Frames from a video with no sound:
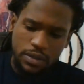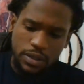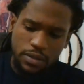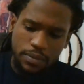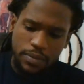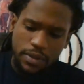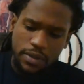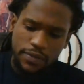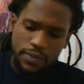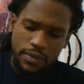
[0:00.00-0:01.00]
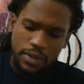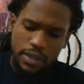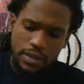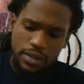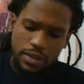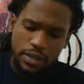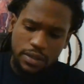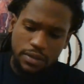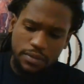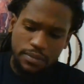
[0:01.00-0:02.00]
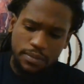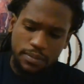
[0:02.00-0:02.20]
Chill up in there for a second.